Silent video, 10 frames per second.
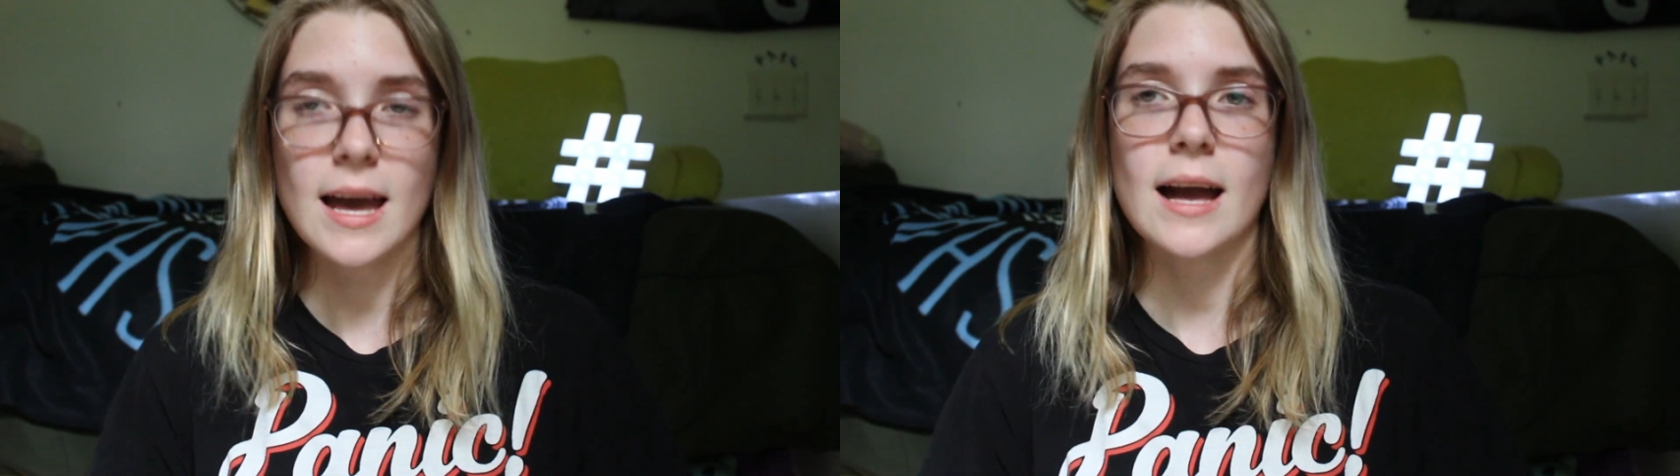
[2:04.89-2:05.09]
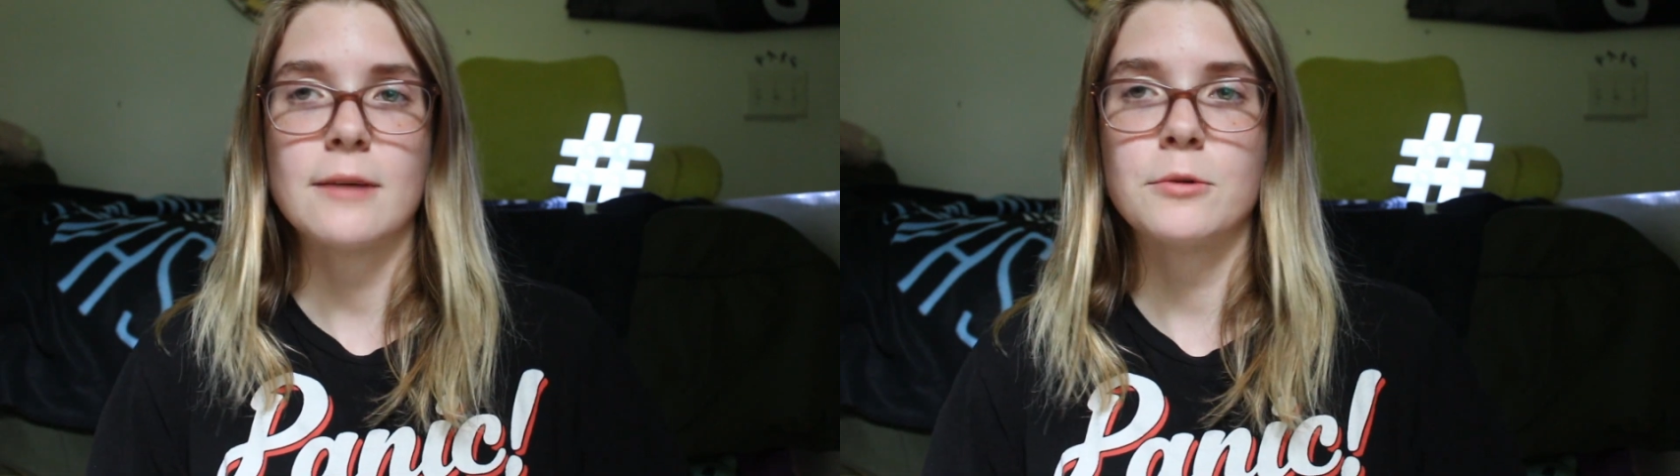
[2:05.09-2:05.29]

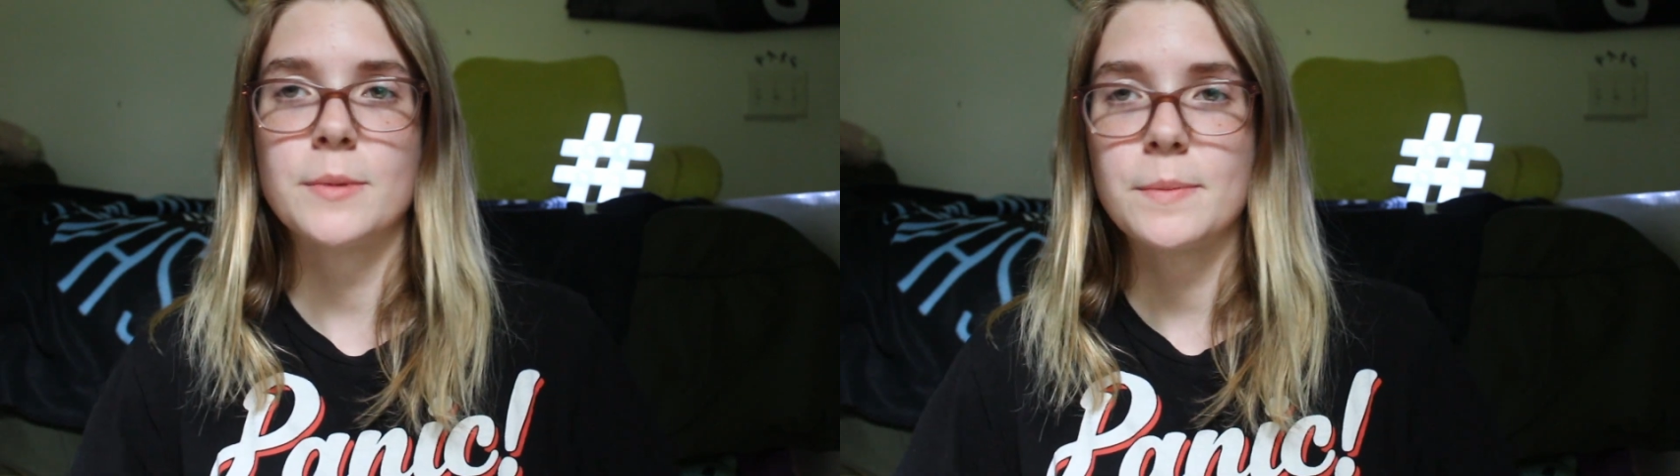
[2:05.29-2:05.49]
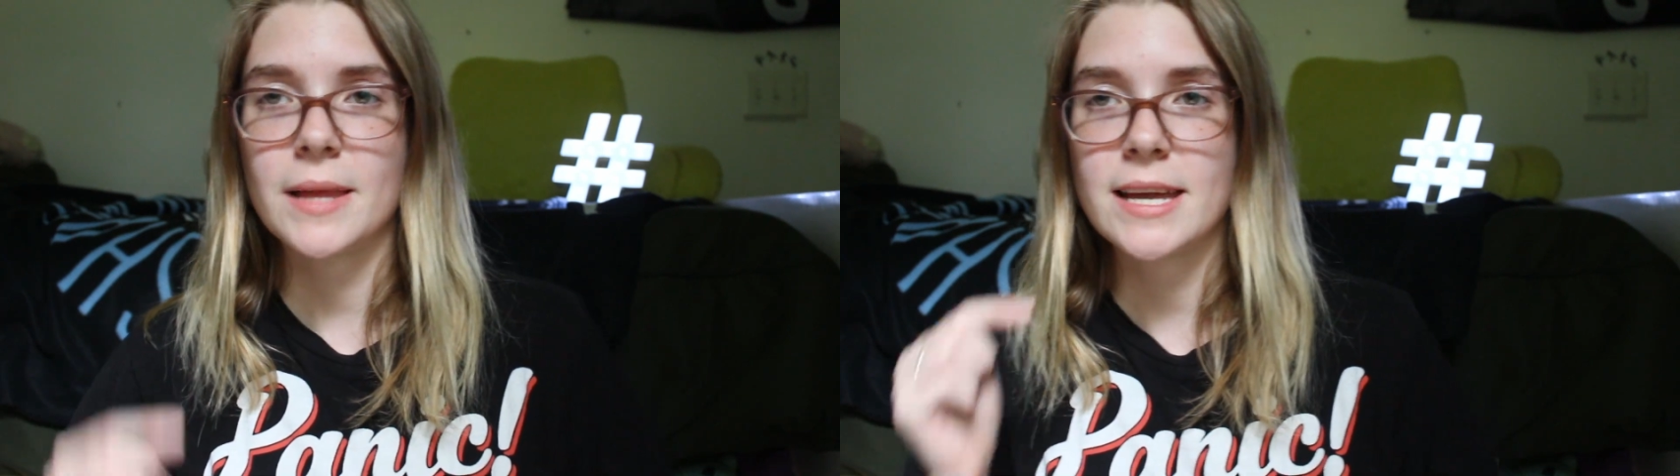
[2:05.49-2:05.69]
Yeah, I will
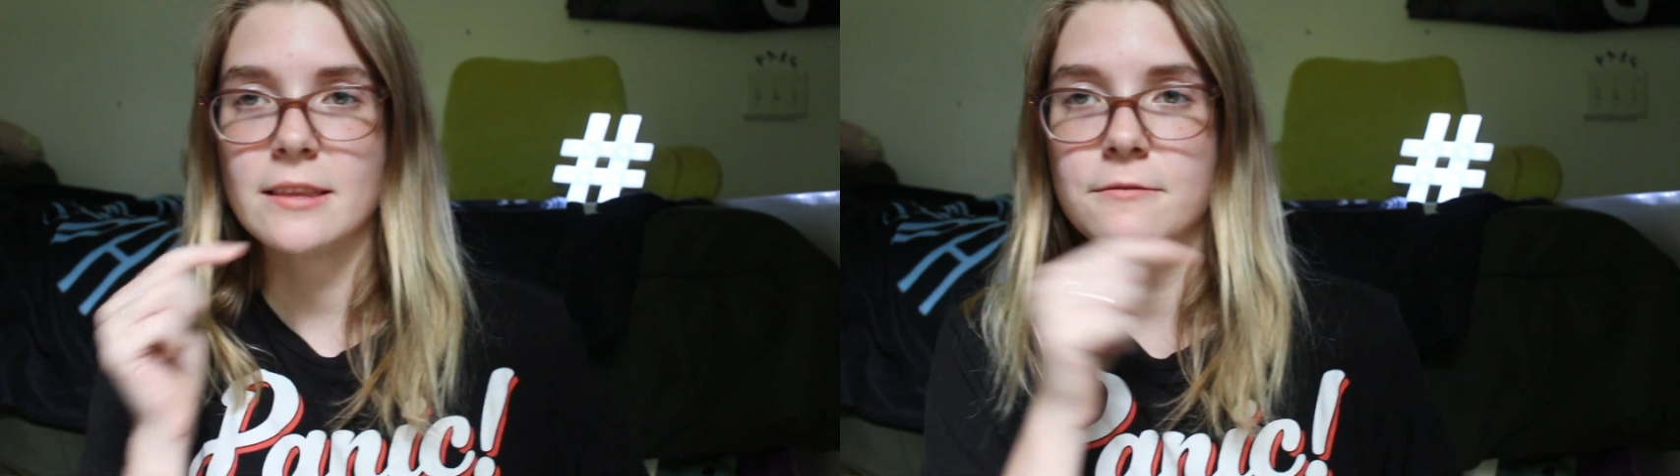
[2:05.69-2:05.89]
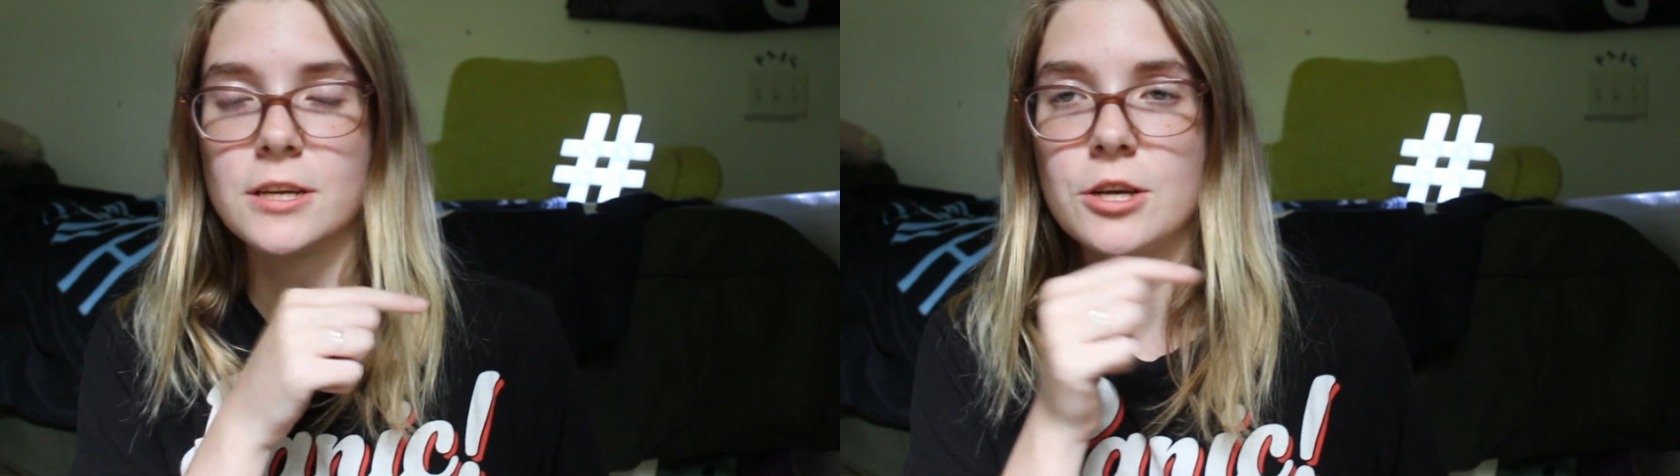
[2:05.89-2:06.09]
be
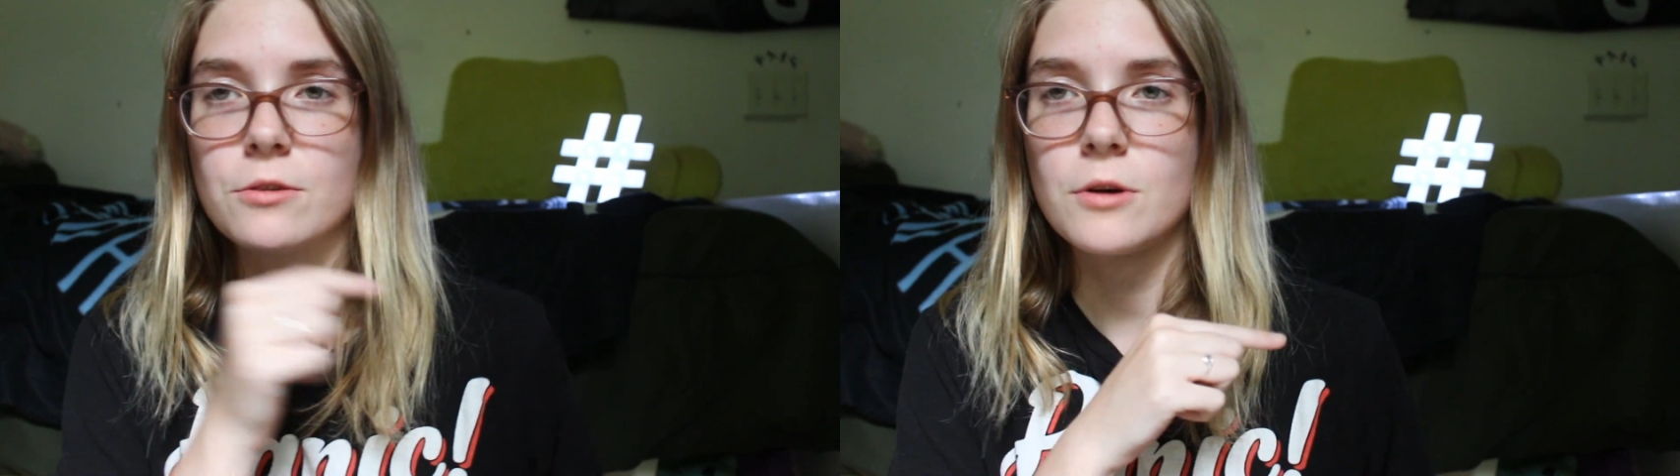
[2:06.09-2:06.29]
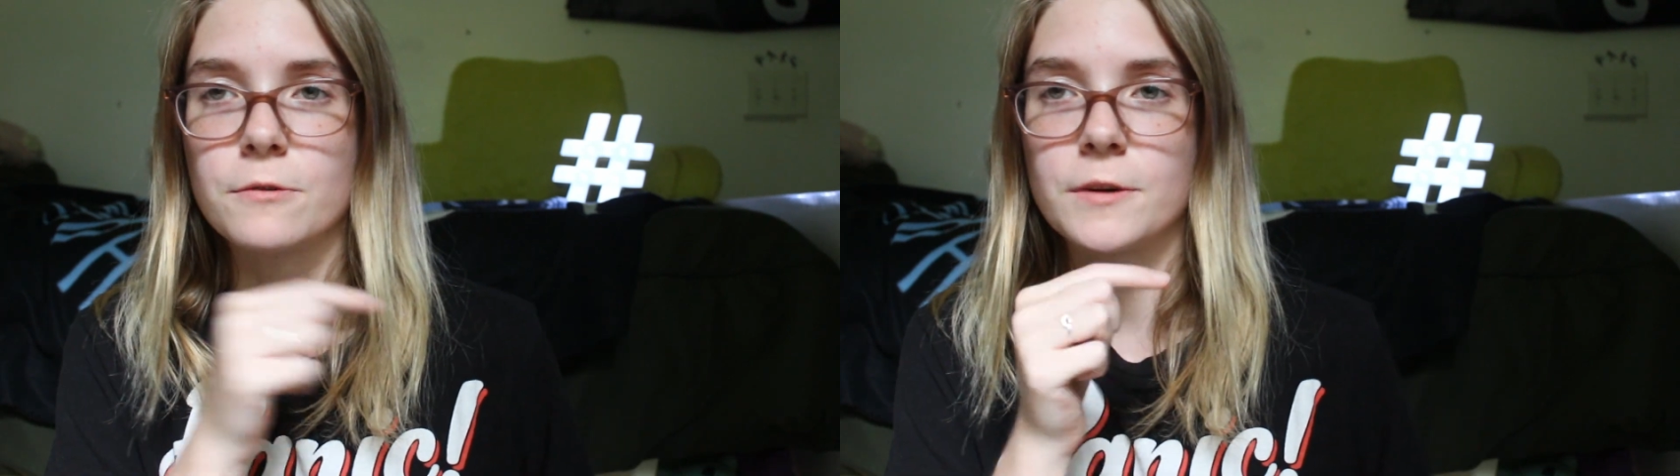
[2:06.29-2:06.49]
playing the
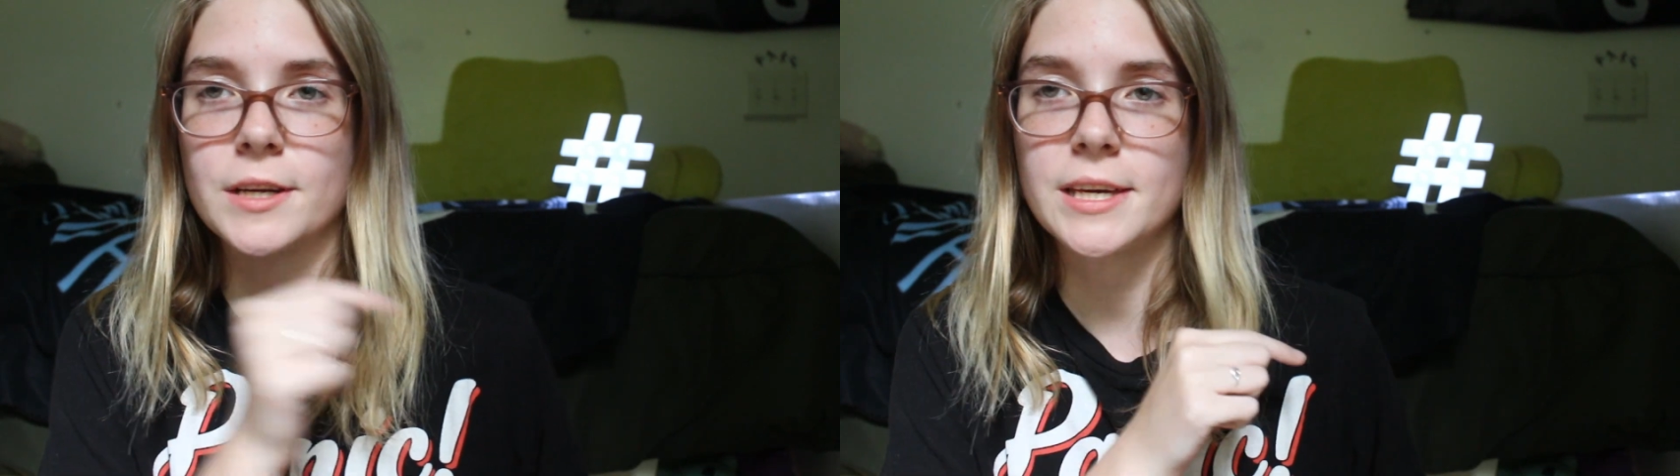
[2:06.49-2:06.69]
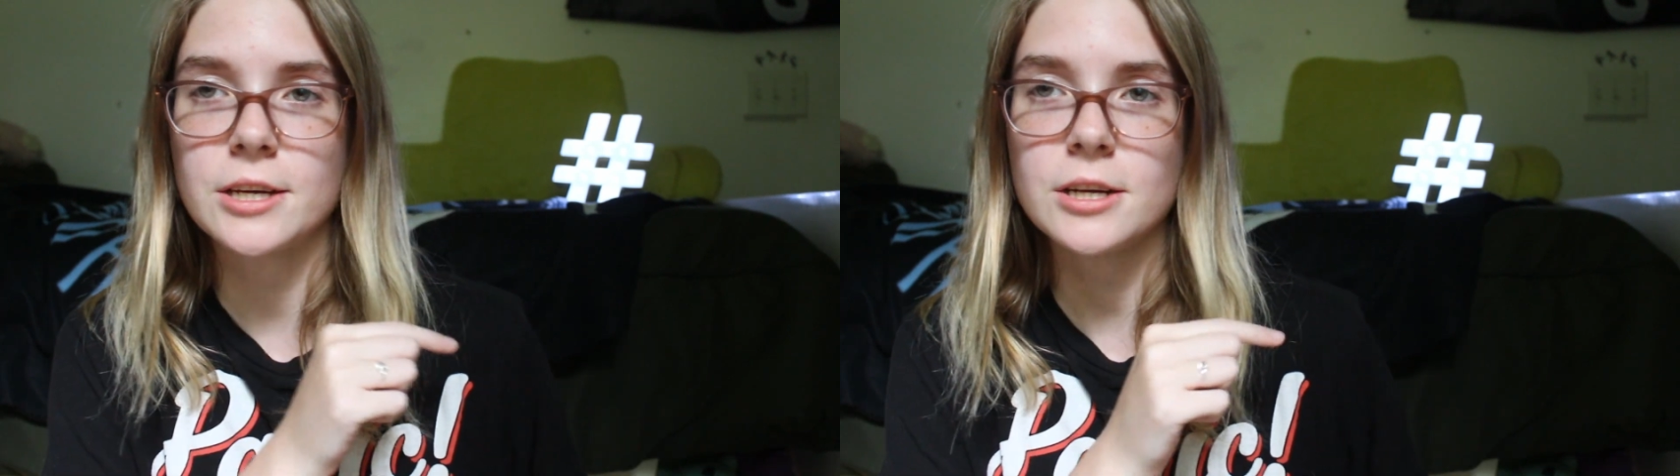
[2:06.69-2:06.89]
video over
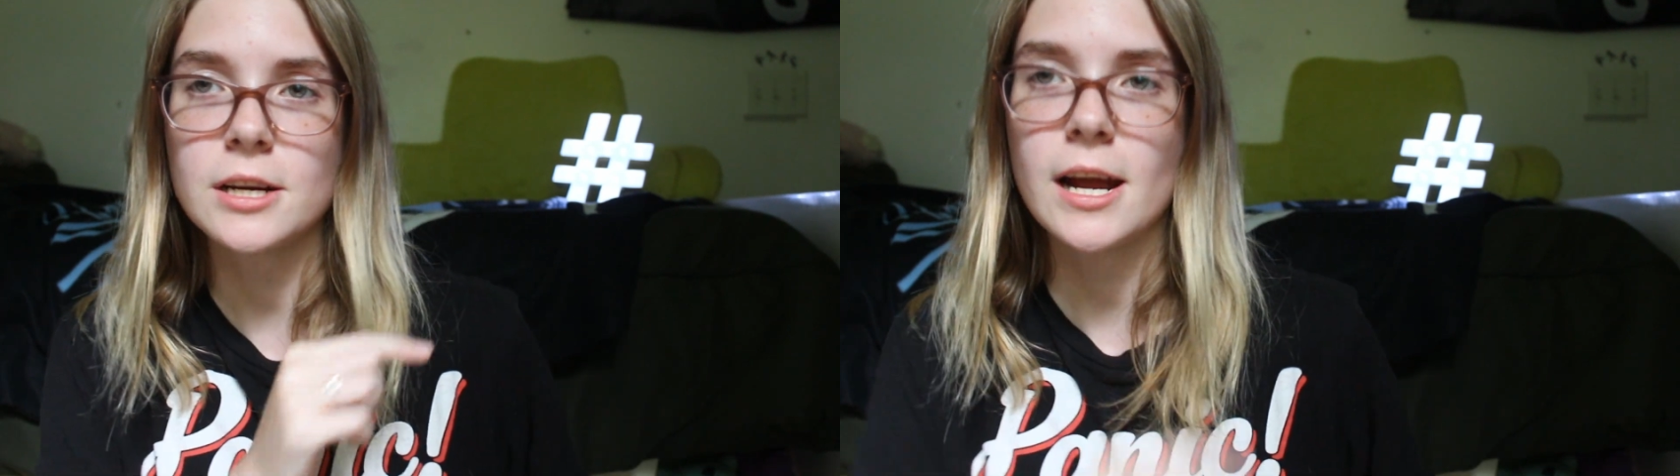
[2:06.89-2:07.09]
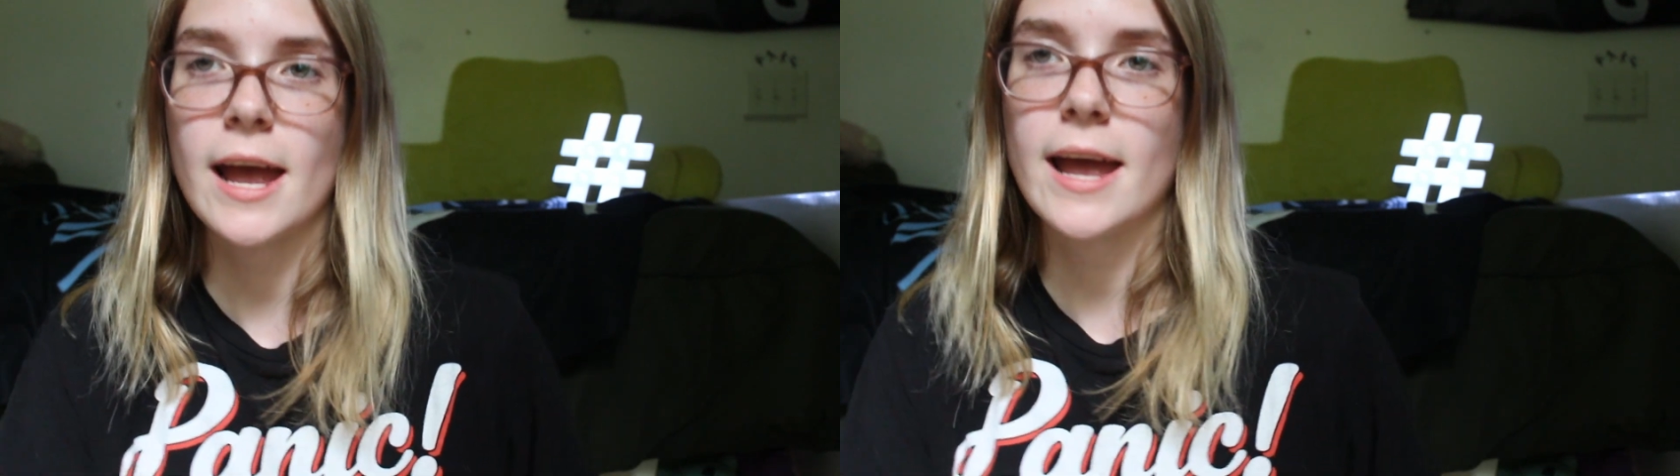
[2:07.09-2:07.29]
here,